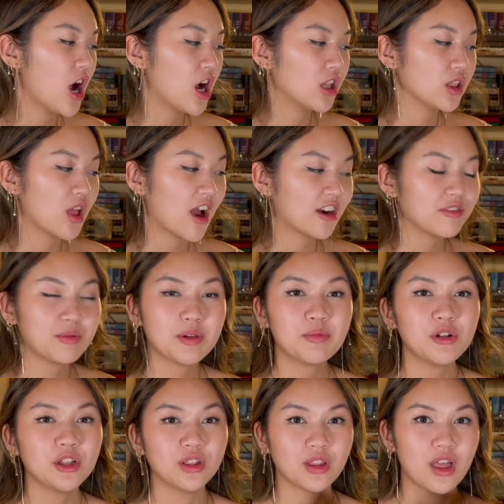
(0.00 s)
A lot of
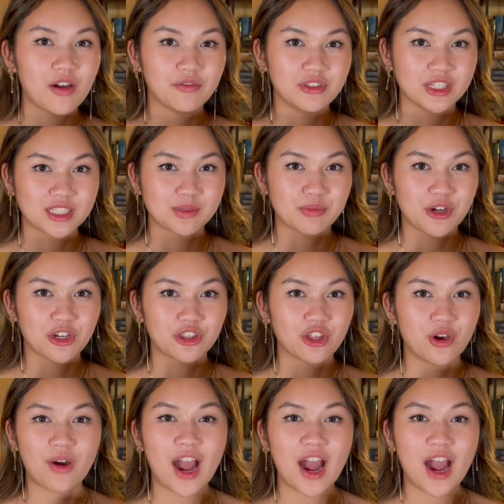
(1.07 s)
people love this book though.